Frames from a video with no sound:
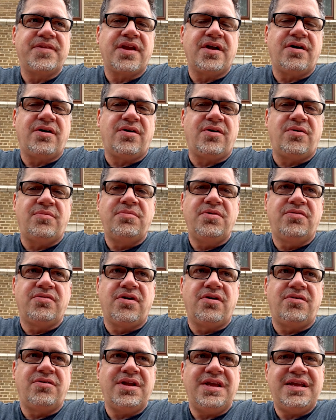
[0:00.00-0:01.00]

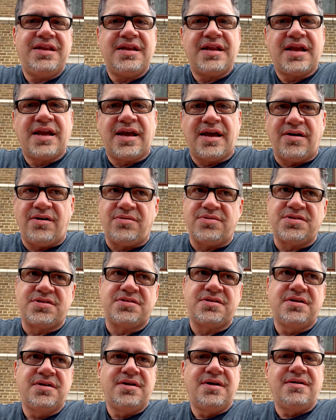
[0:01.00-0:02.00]
homegrown in-house
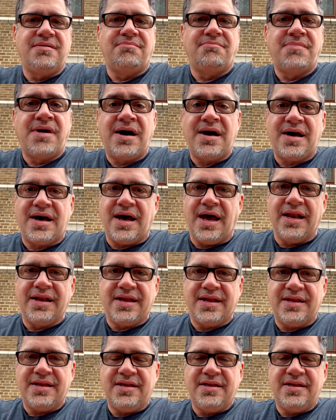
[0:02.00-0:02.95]
mod